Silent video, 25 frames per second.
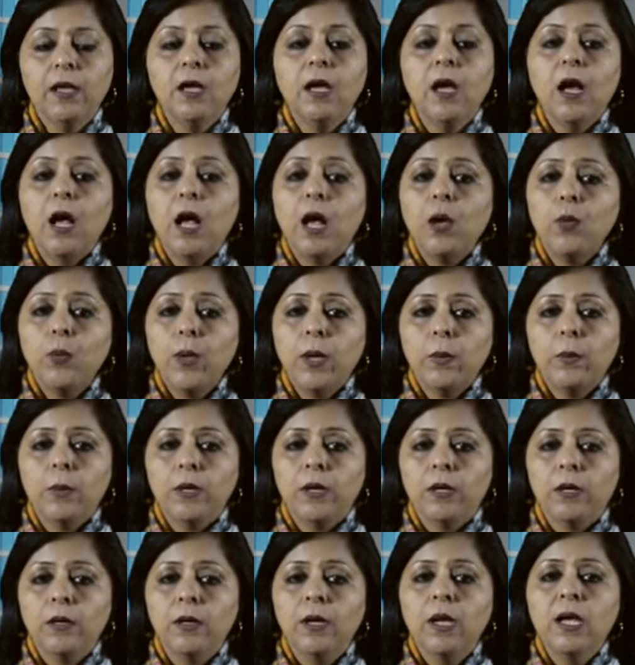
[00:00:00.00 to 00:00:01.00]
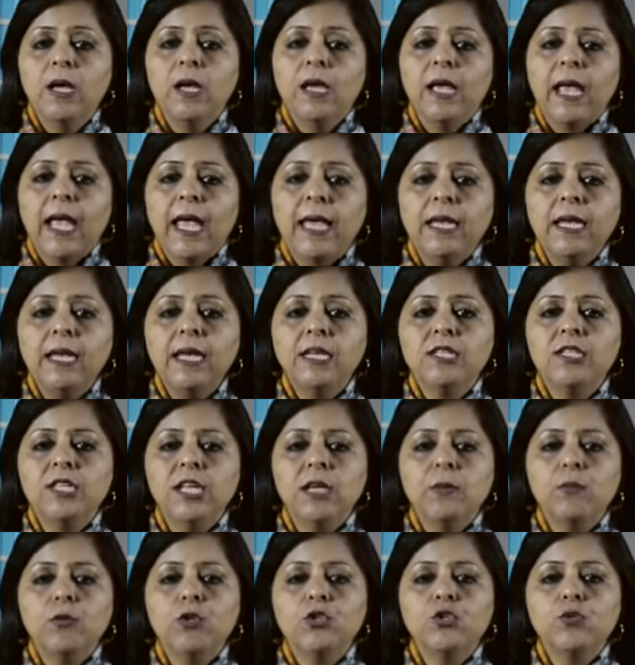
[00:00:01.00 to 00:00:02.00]
However, any
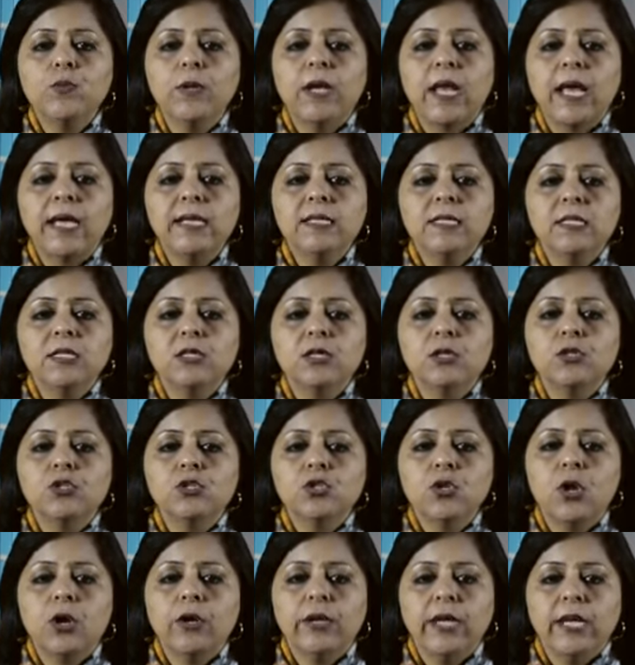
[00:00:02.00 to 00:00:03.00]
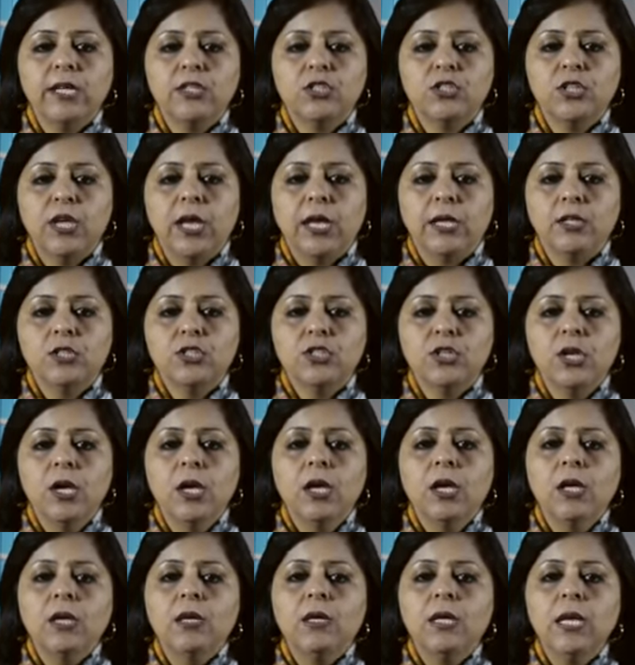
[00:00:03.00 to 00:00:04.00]
demutualized stock exchange
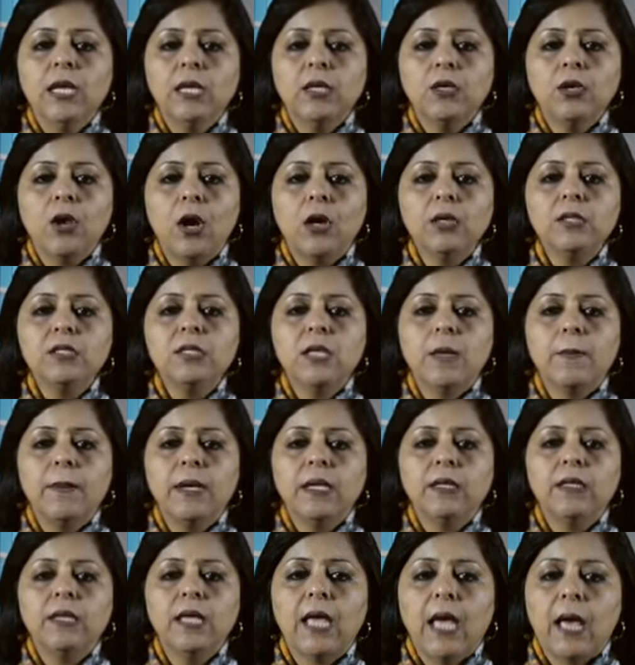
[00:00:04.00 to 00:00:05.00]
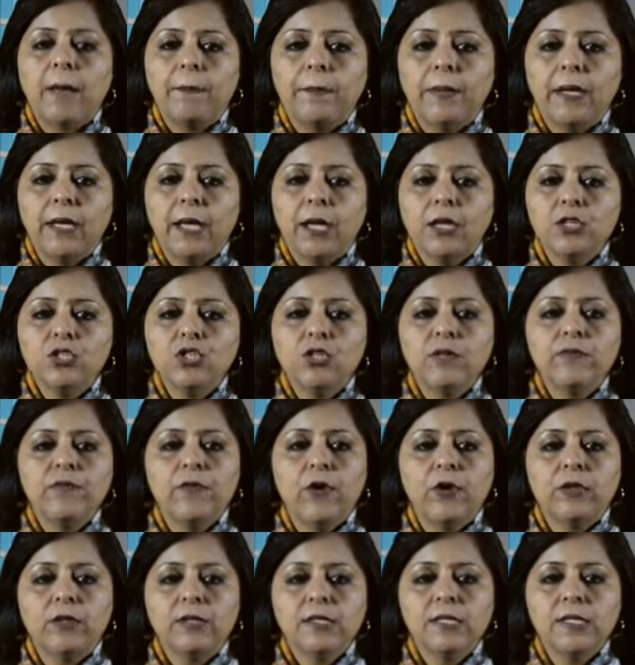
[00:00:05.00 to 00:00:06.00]
need not submit the application
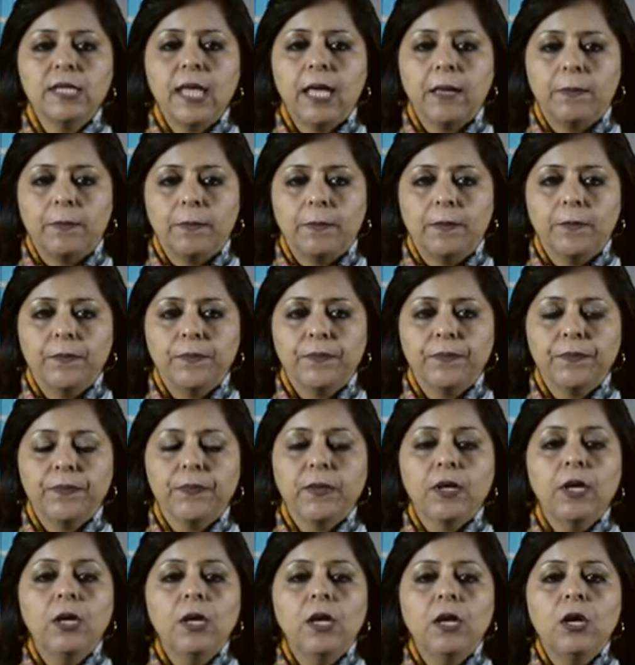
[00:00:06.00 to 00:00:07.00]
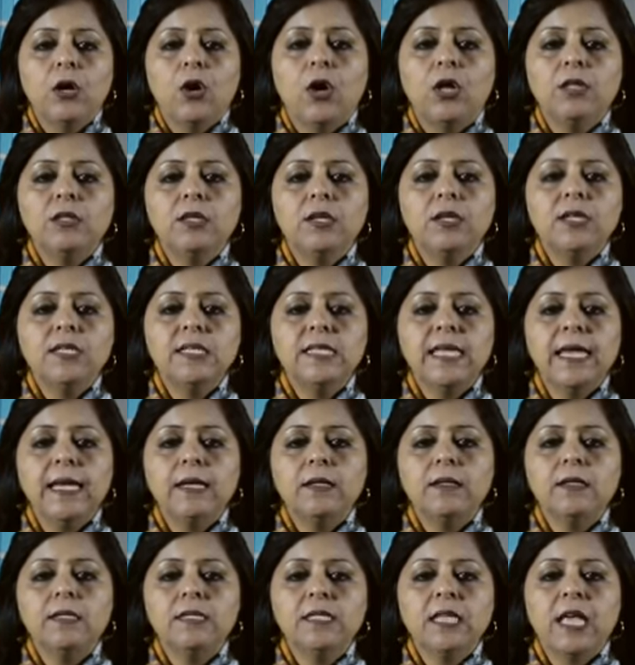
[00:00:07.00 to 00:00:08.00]
for the same. On the
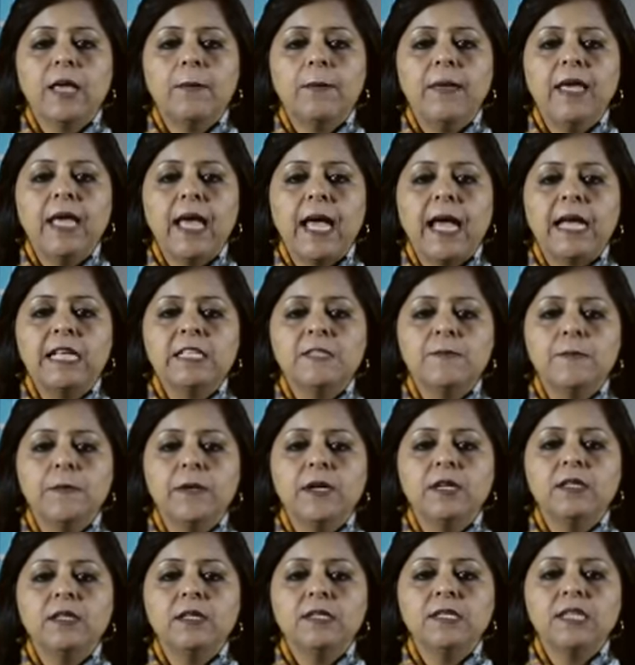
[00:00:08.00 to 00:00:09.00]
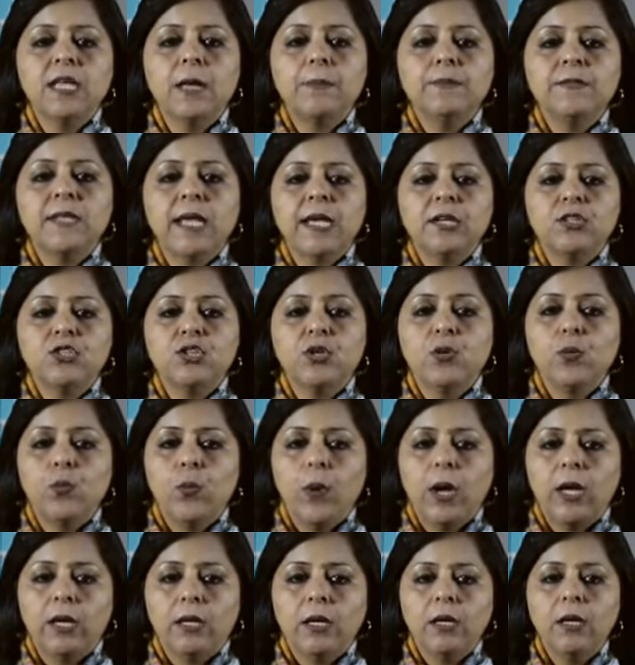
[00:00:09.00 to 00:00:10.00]
receipt, the SEBI, as per the subsection
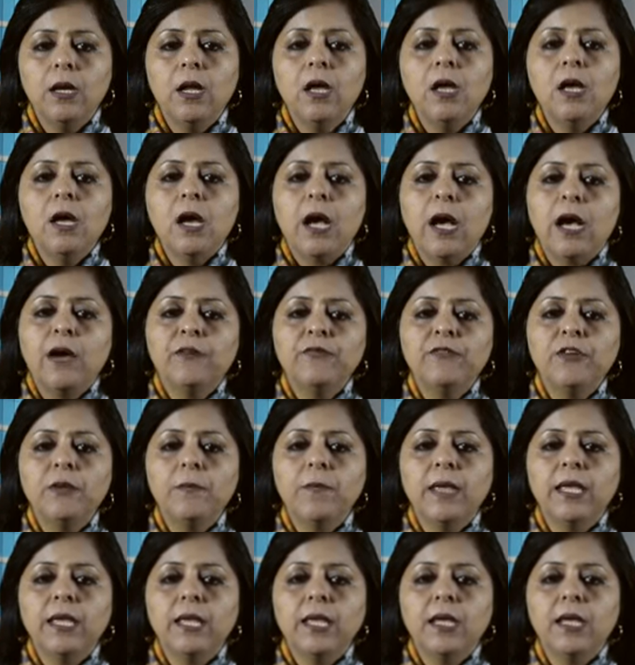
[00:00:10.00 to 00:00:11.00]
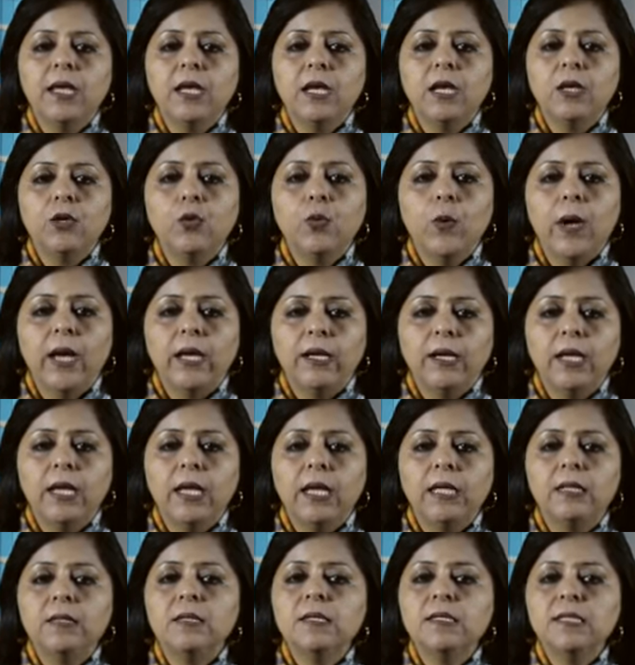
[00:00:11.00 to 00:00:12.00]
1, after making an inquiry
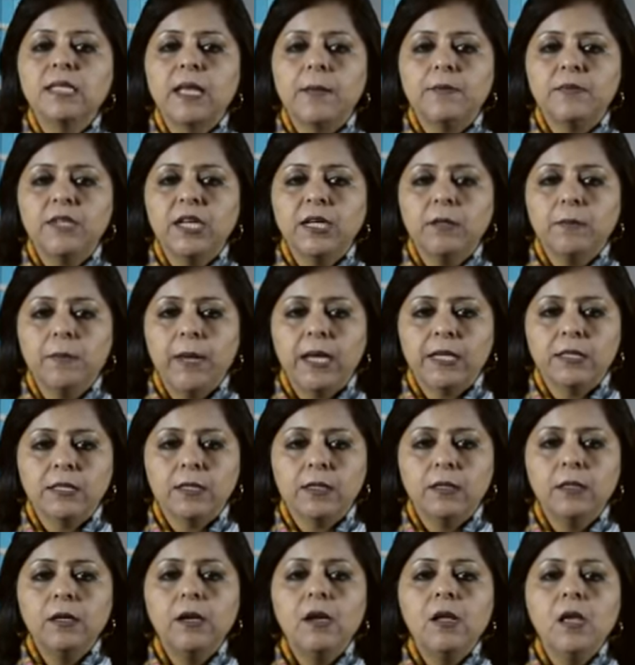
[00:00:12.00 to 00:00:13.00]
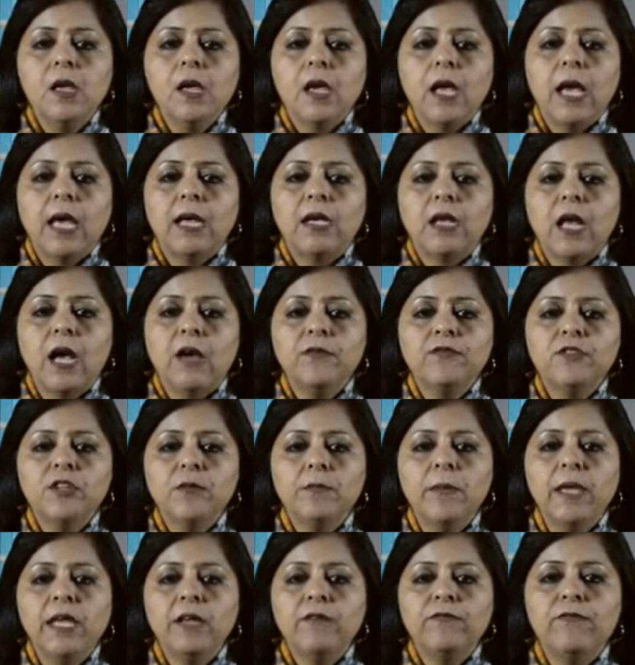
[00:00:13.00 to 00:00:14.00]
in the subject matter and after
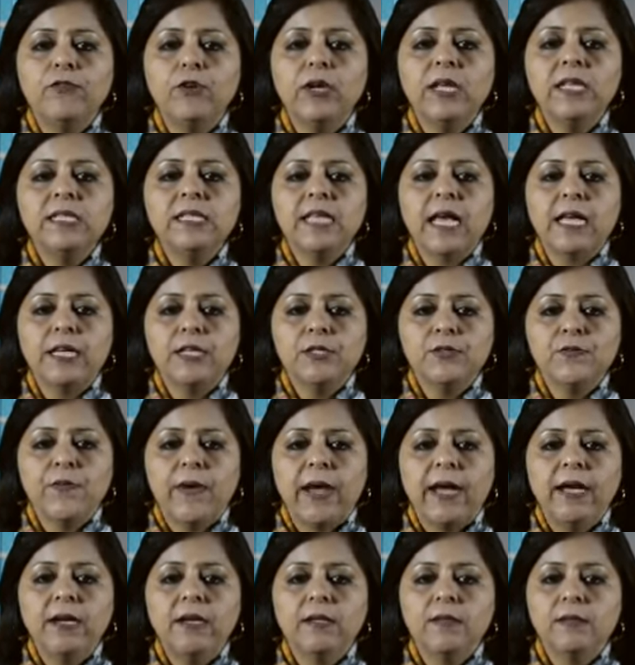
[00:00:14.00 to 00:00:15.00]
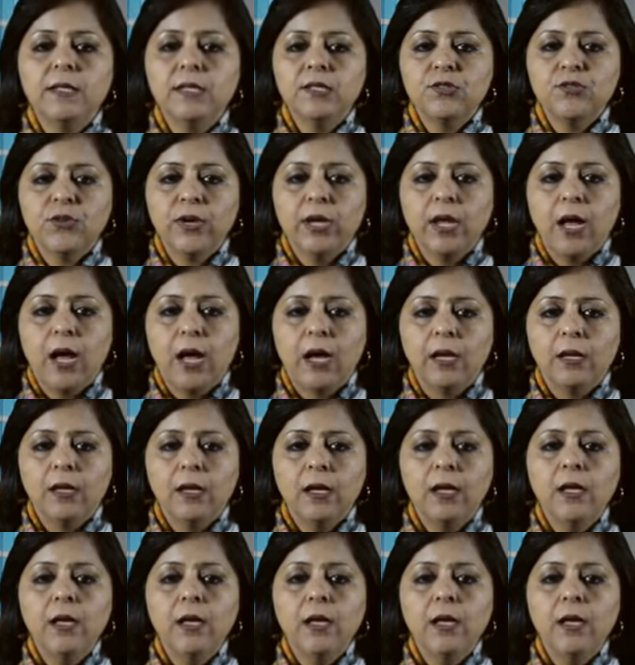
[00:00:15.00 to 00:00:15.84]
being fully satisfied in this regard,